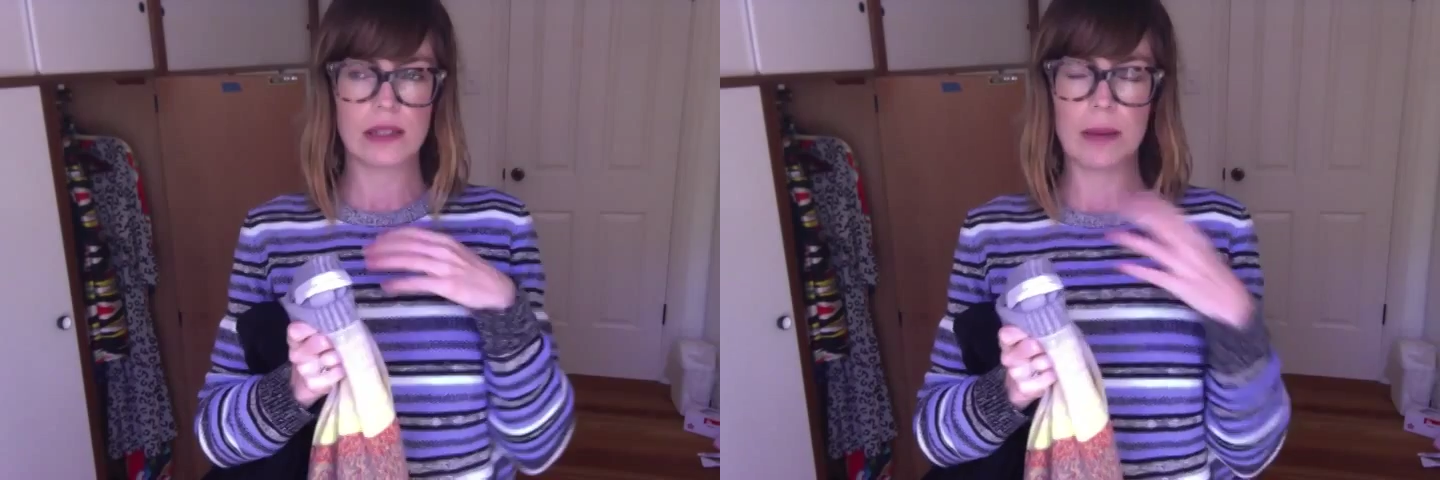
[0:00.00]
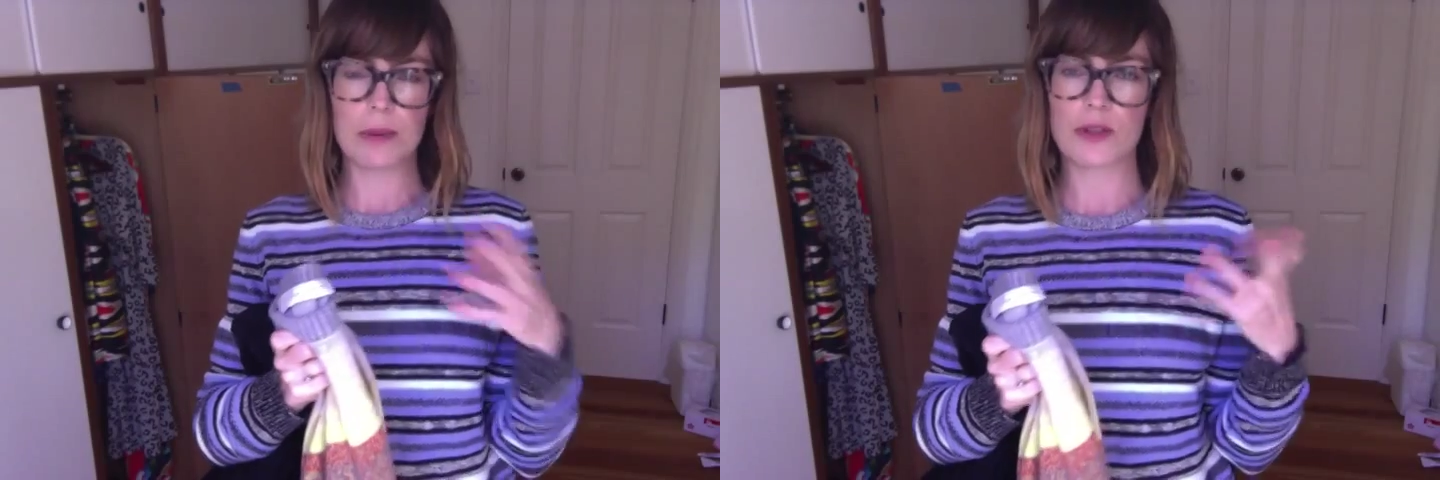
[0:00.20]

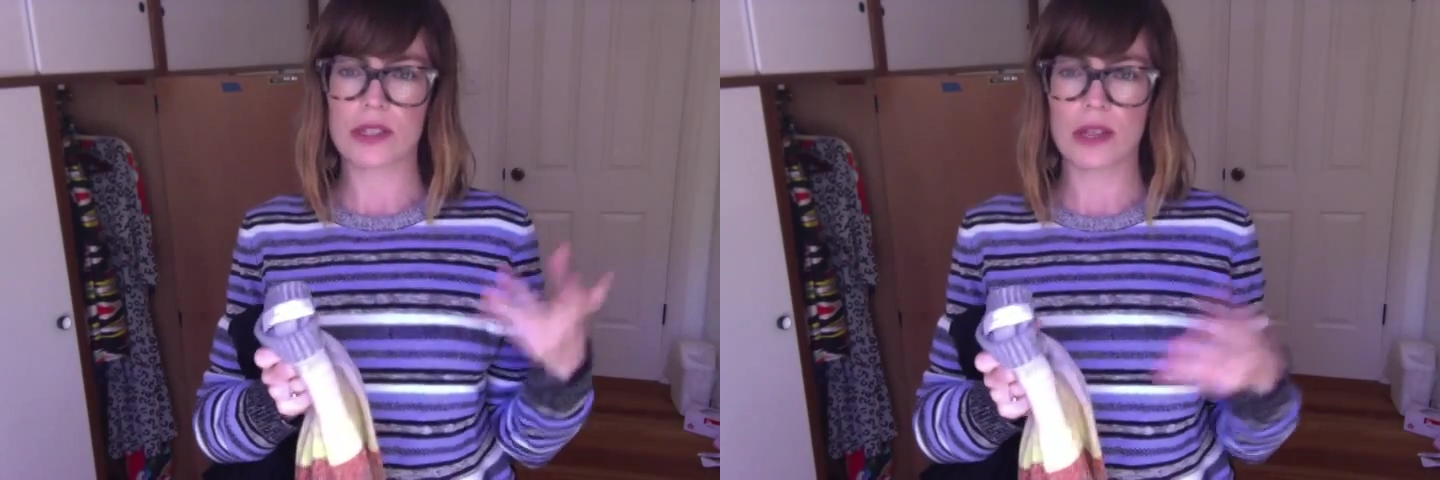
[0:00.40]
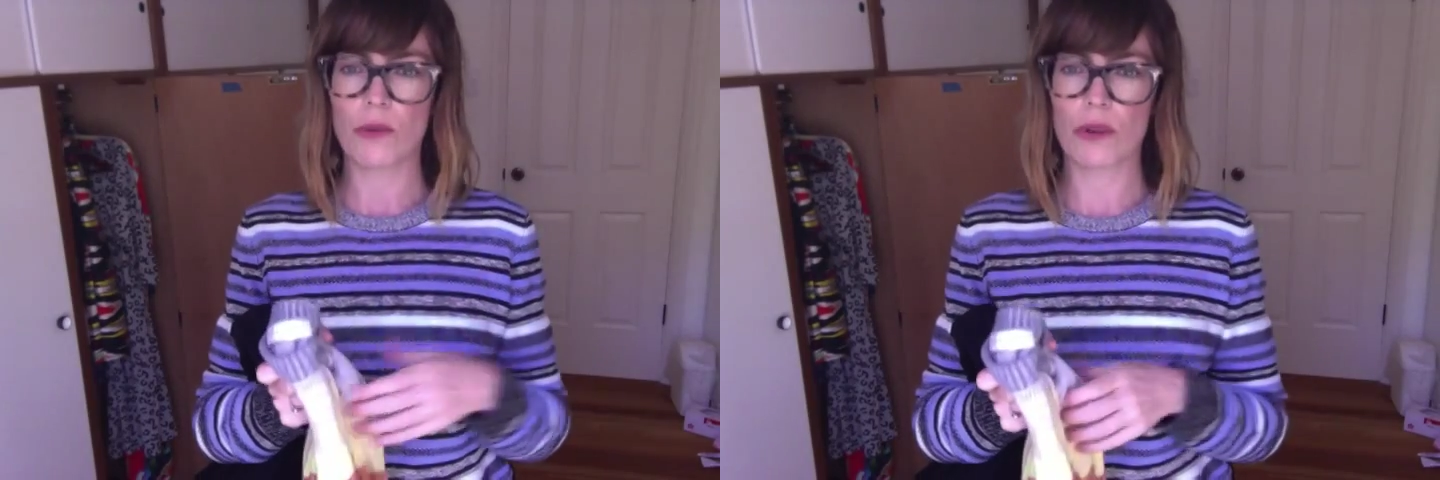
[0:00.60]
leopard
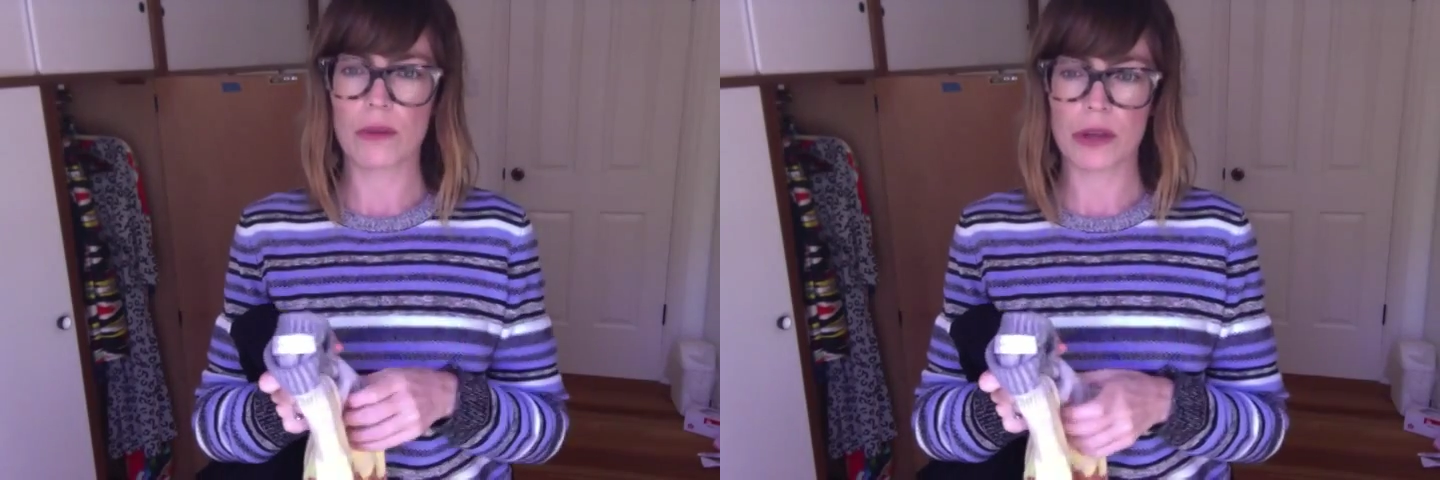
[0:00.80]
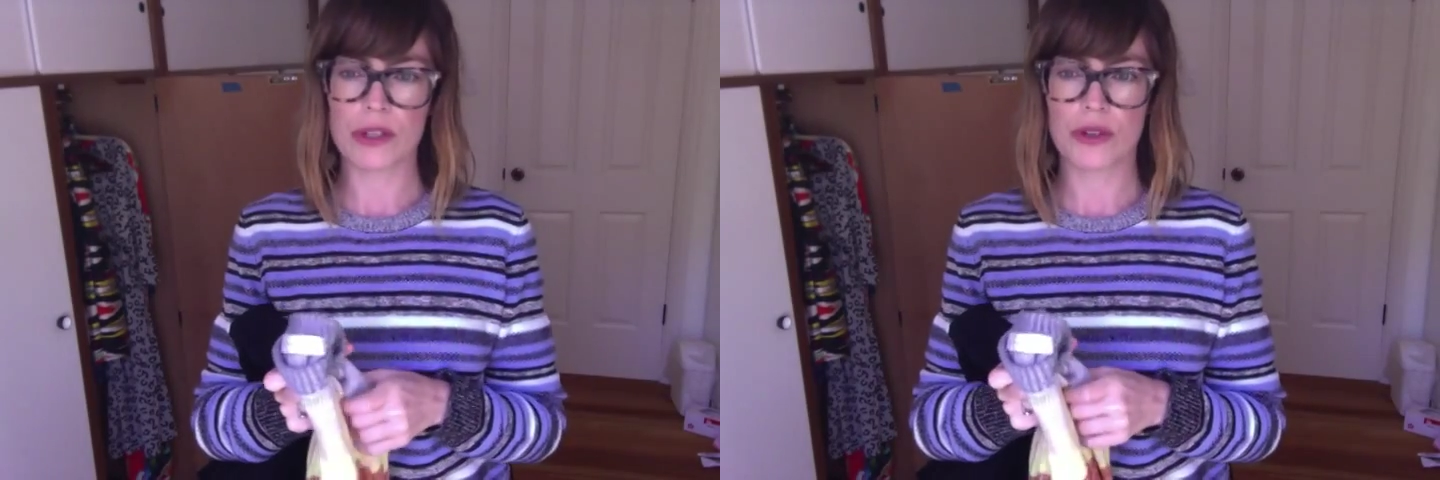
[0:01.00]
dress I wore the
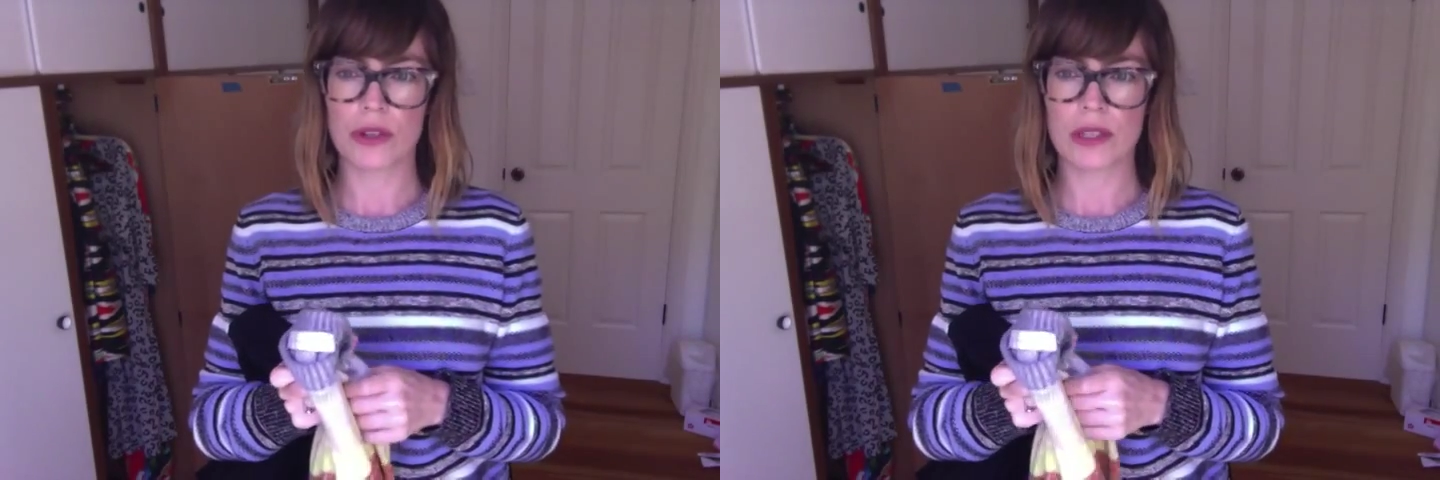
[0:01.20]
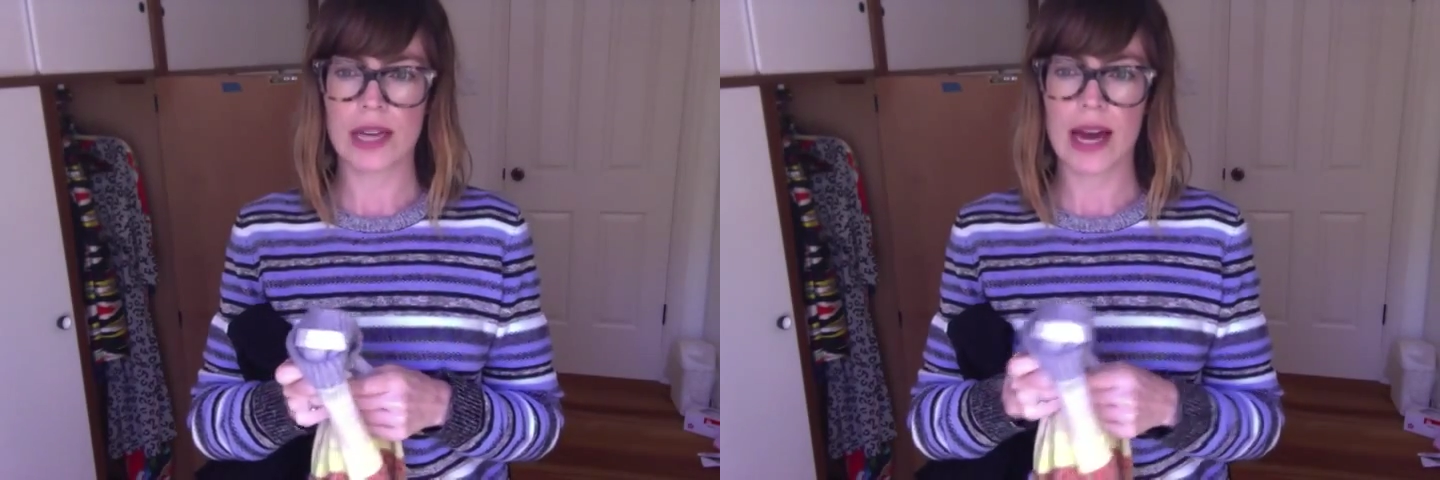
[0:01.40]
most during
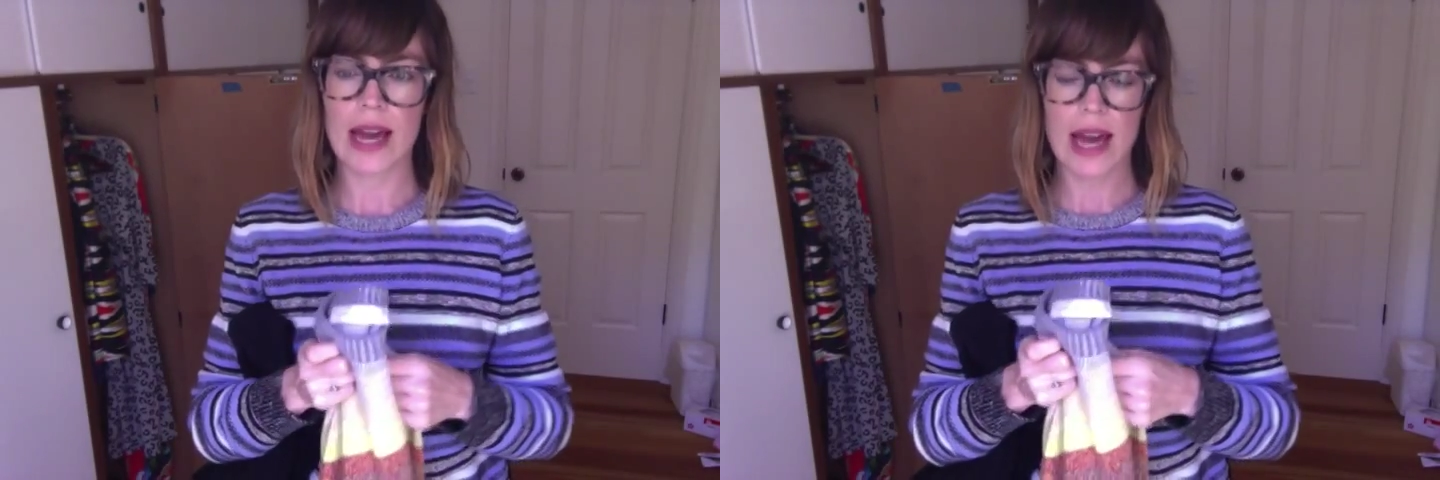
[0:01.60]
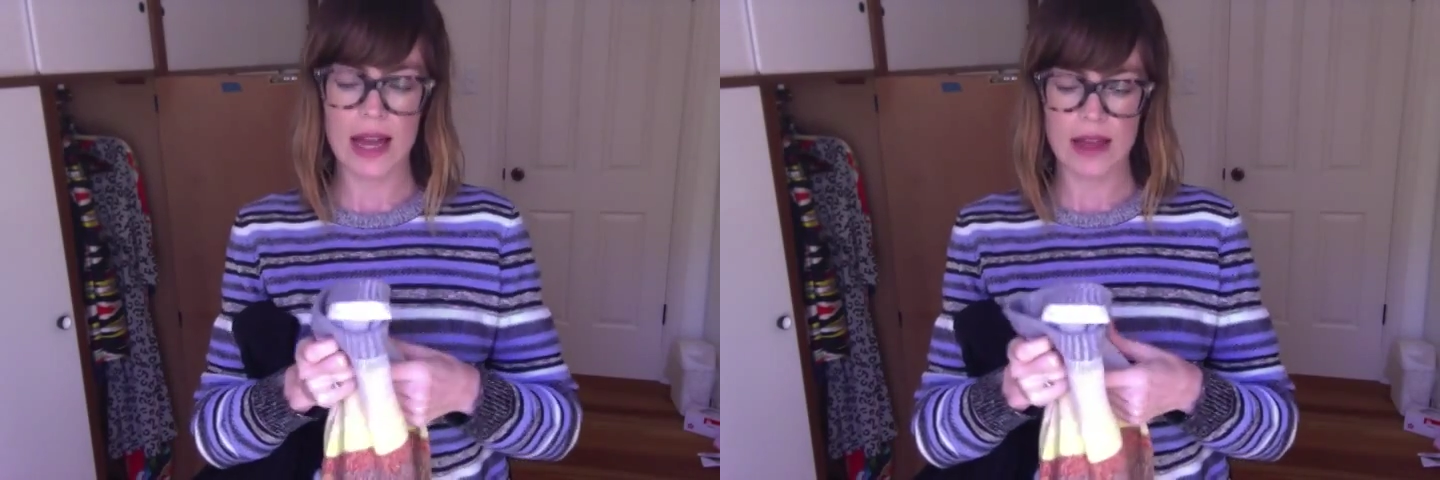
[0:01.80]
the
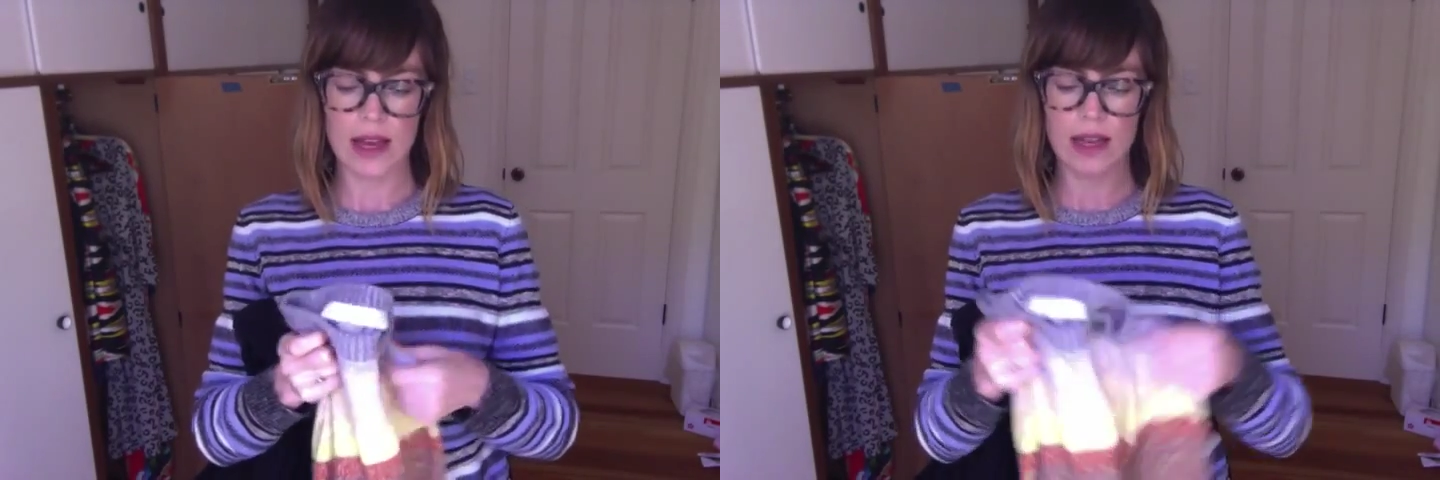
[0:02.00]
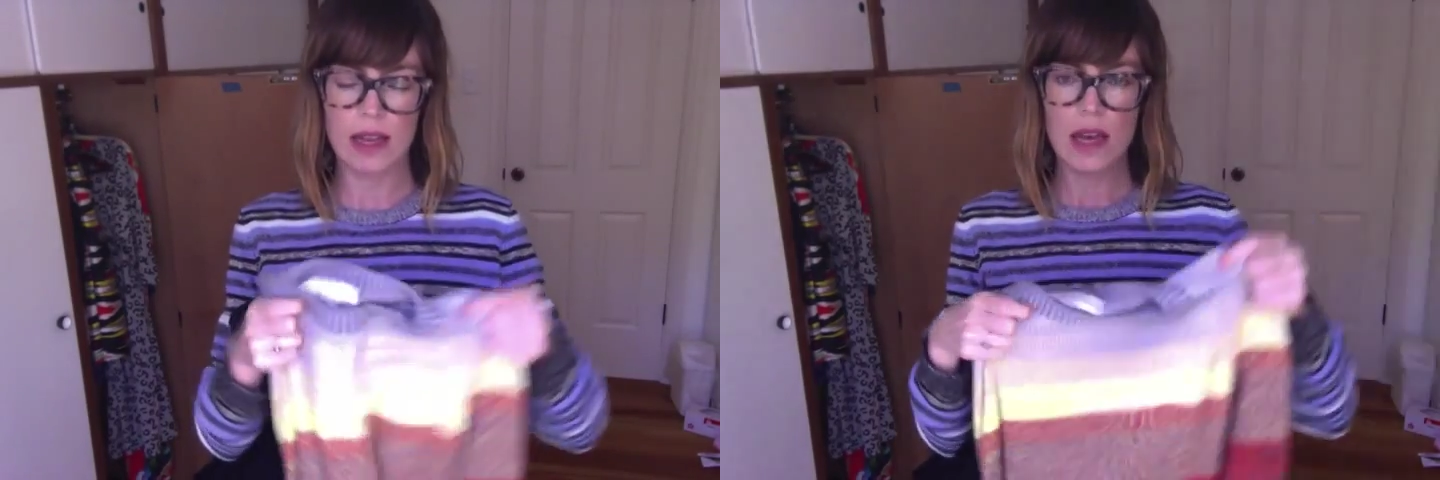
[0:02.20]
day, and
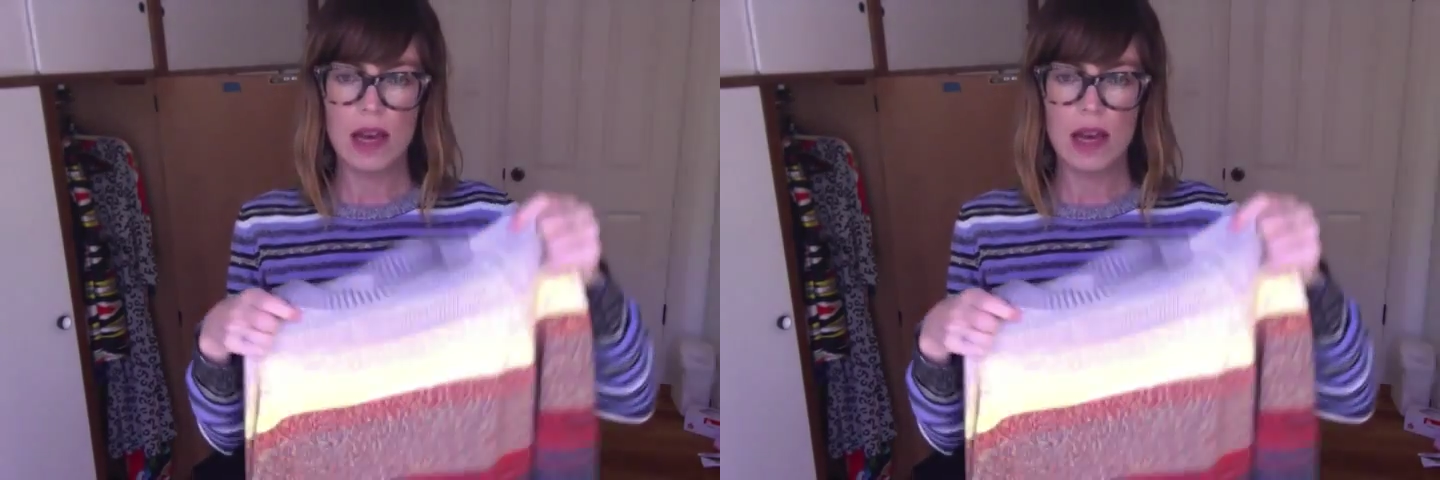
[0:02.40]
then